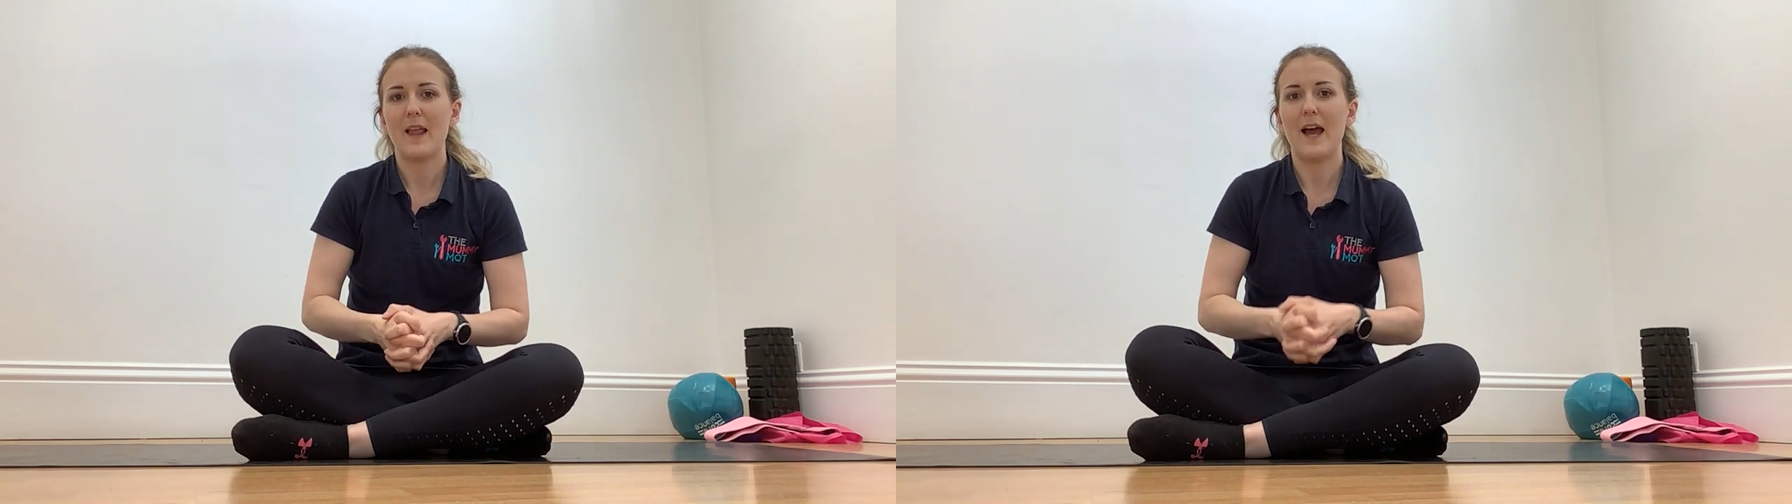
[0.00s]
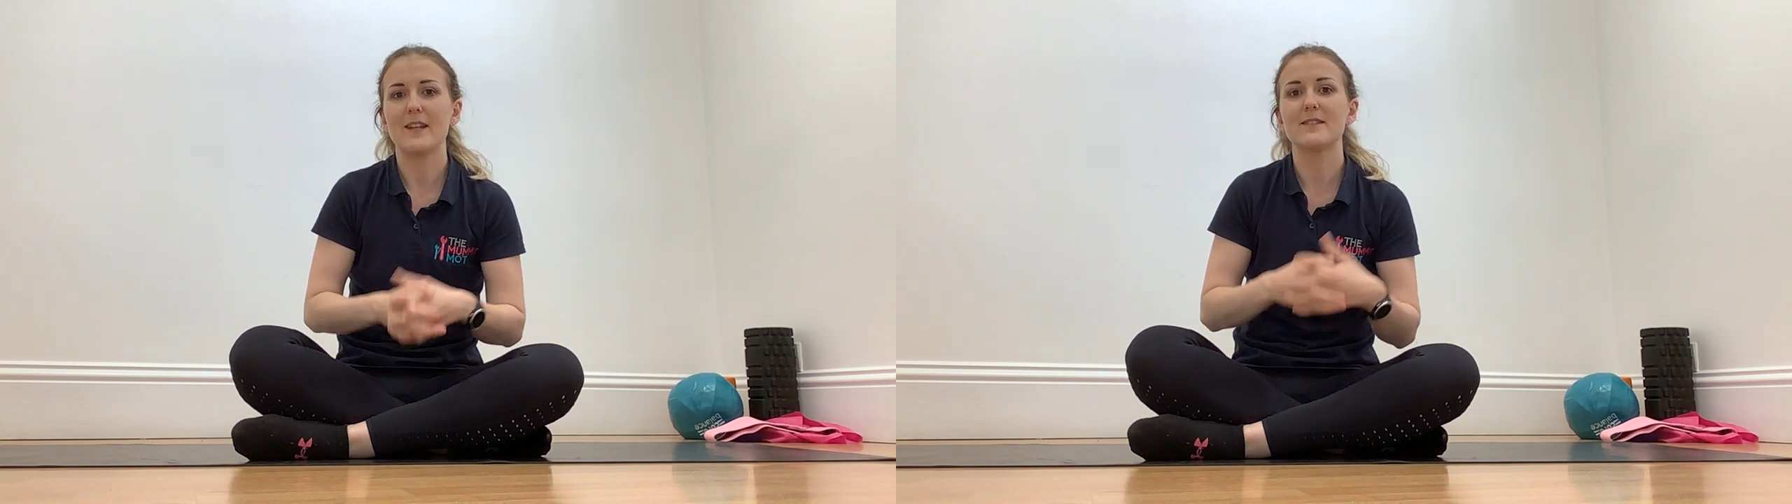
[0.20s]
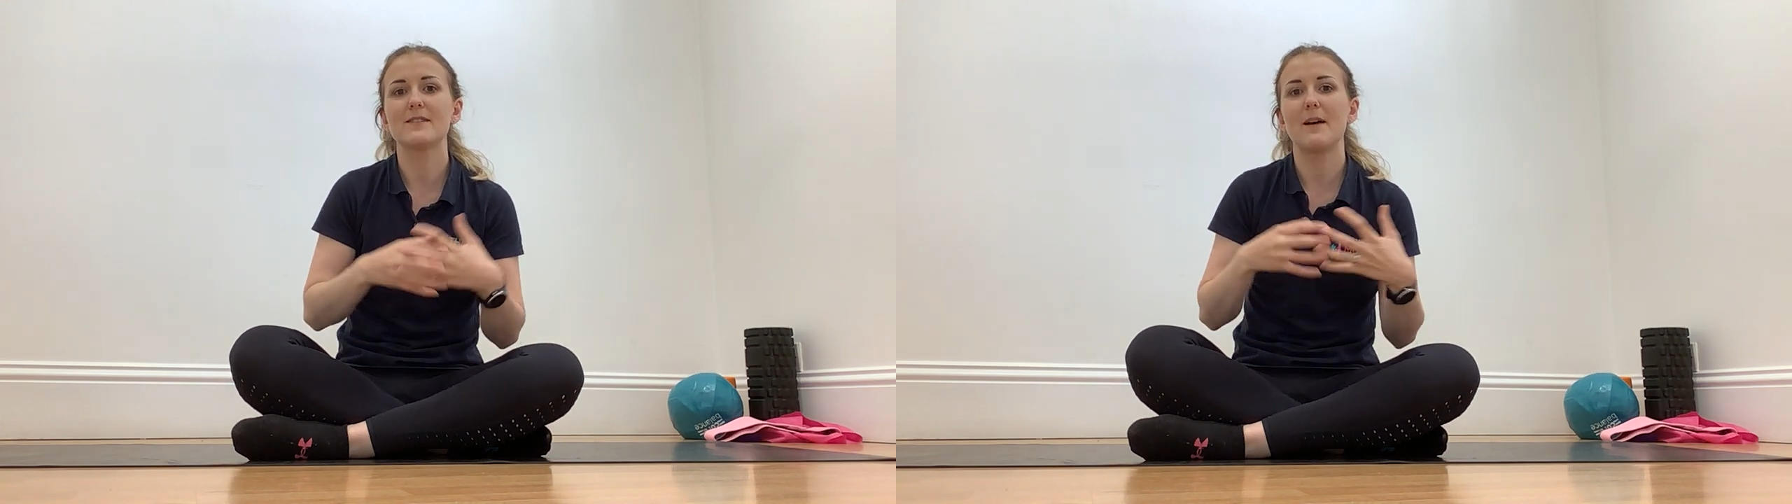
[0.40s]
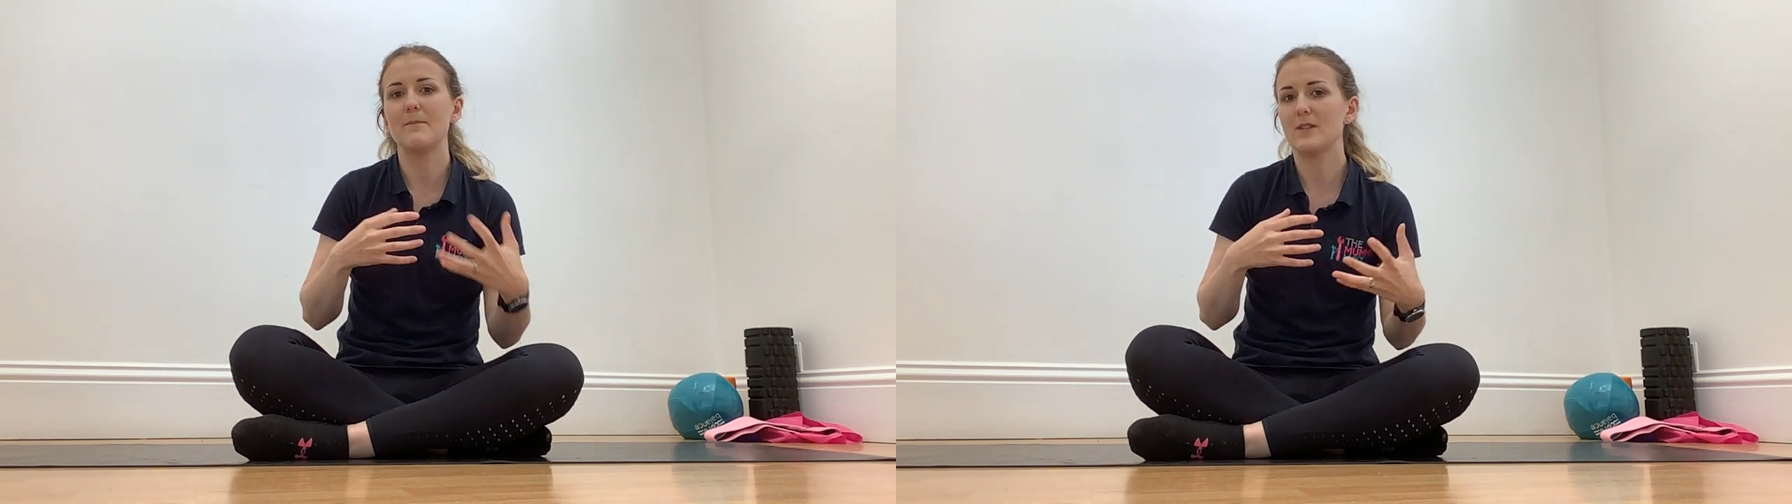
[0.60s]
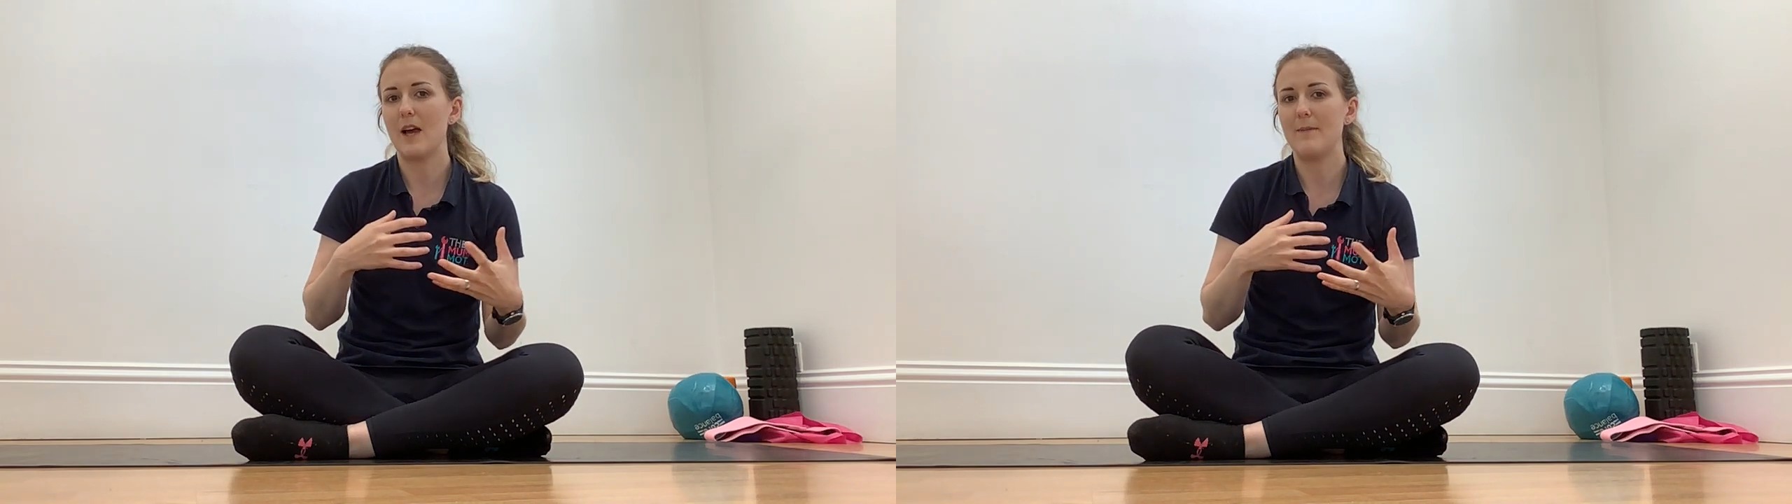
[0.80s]
and
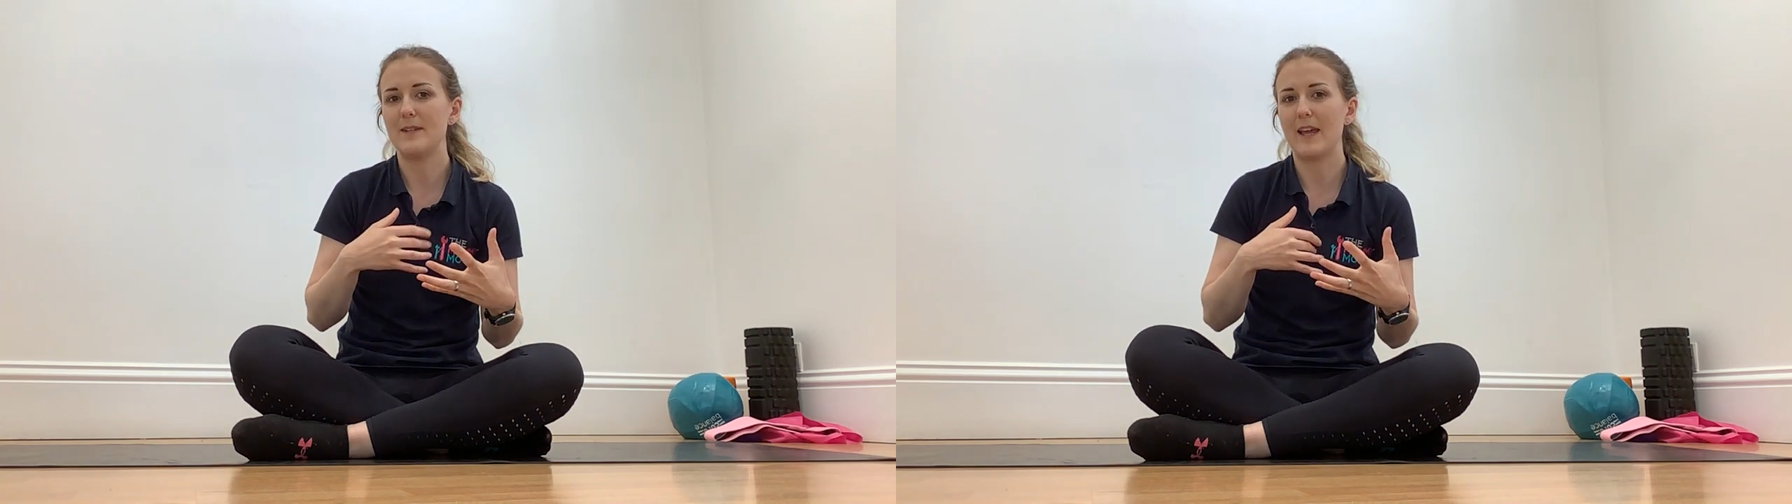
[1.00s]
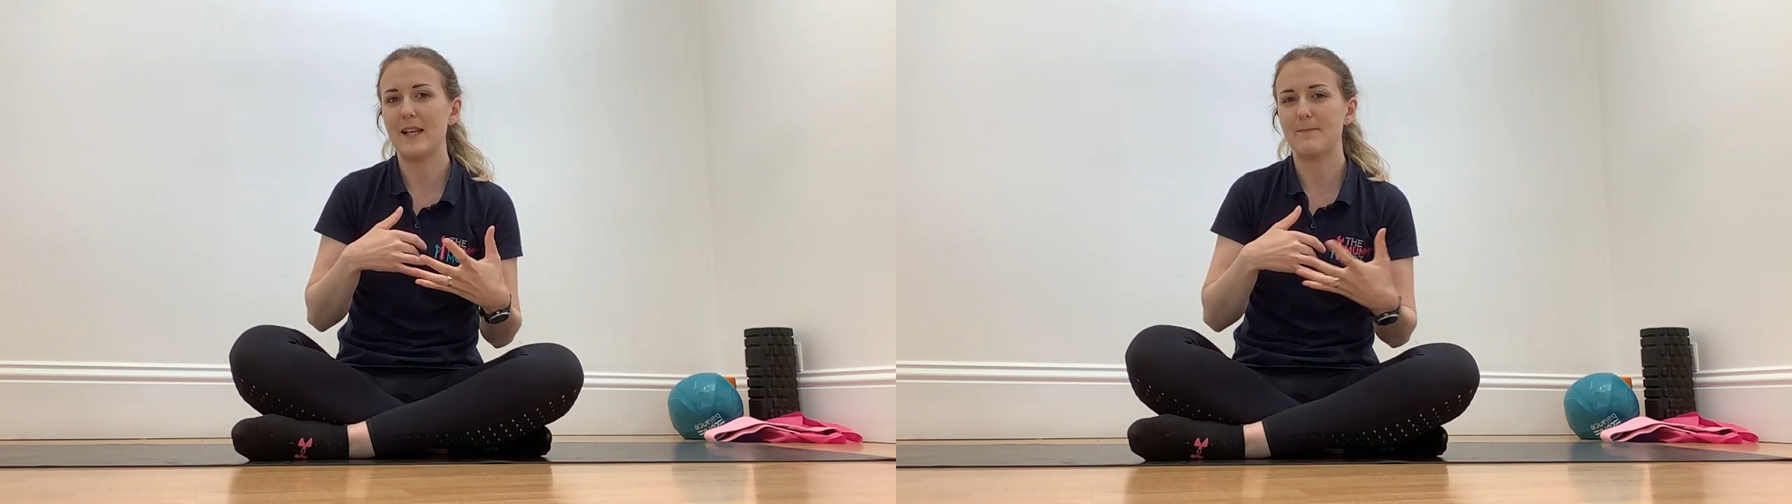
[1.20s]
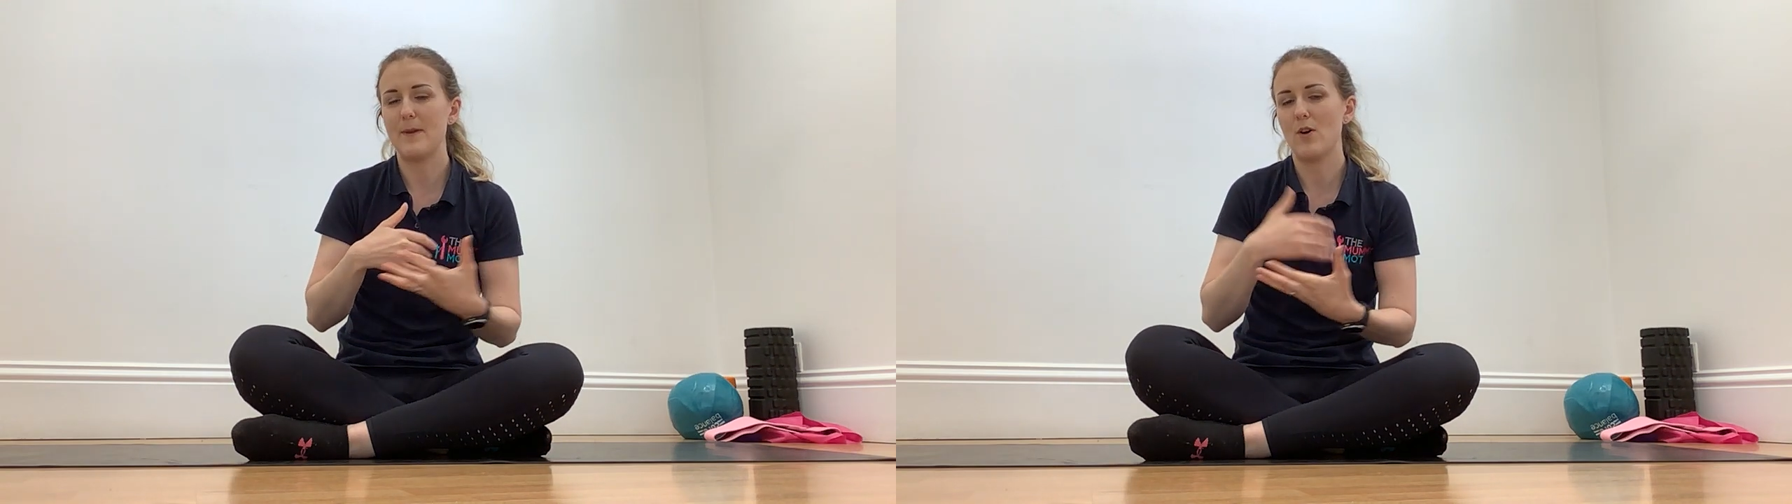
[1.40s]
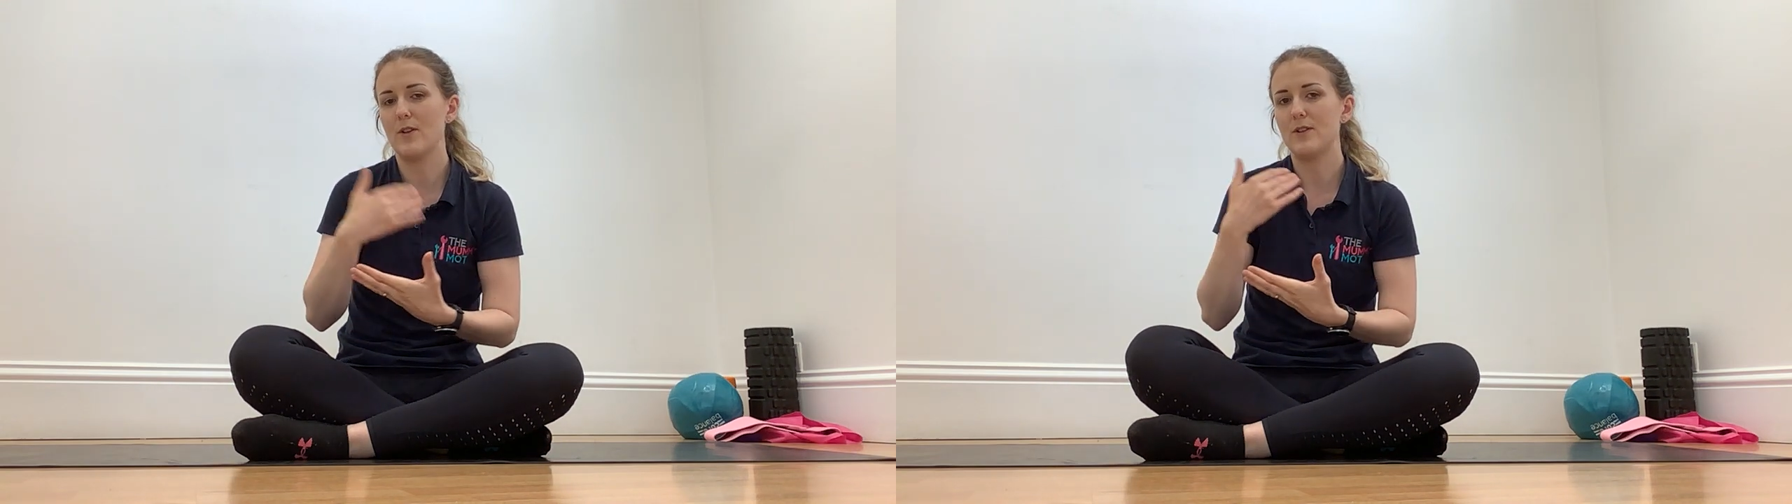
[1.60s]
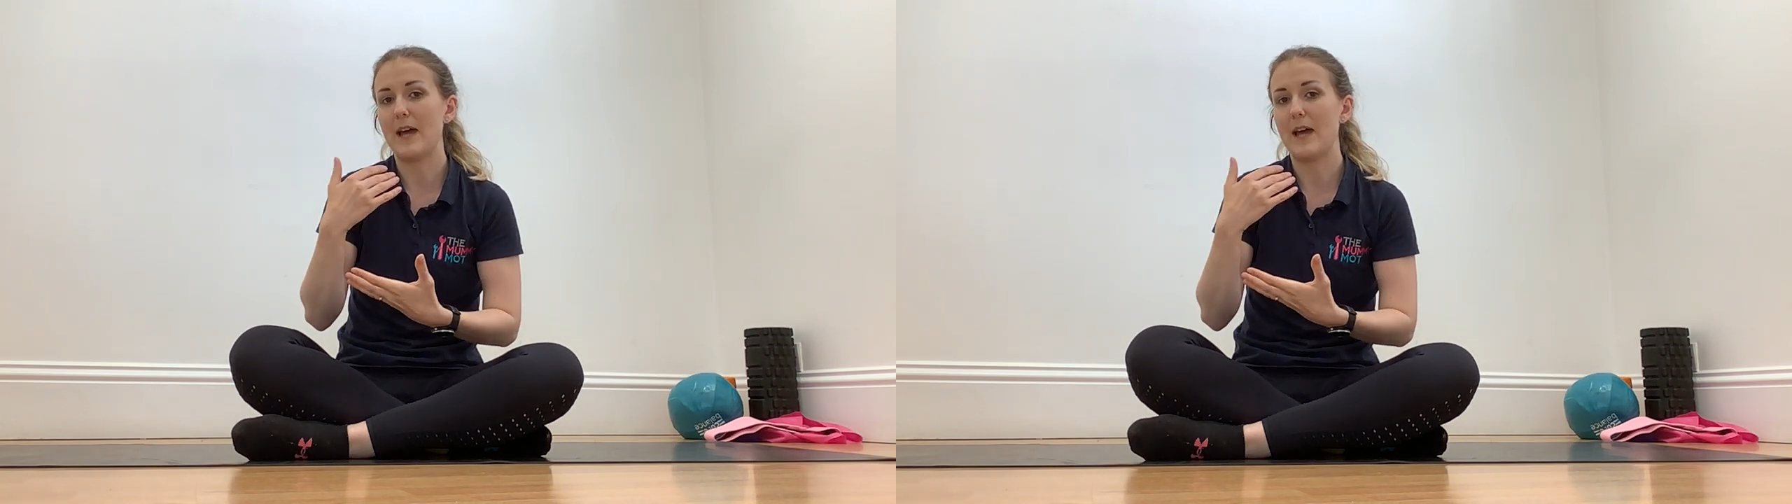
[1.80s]
sometimes it gets beyond